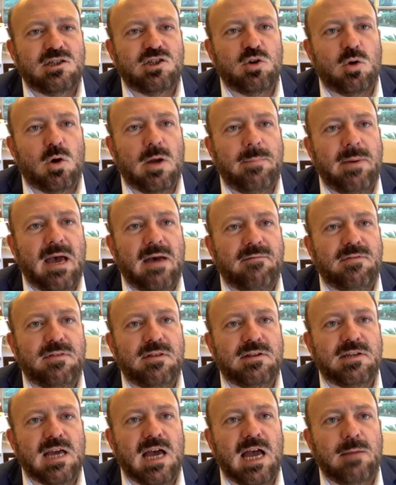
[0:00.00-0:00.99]
show up half of
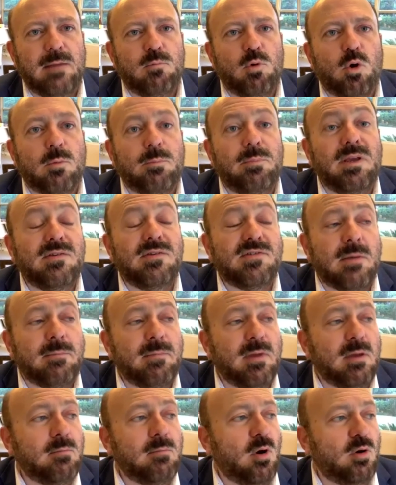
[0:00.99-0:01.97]
the time or be
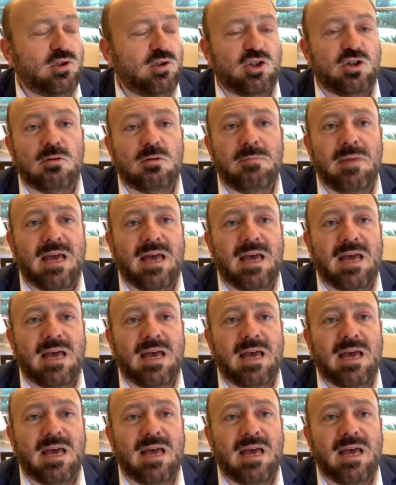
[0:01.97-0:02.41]
some emotional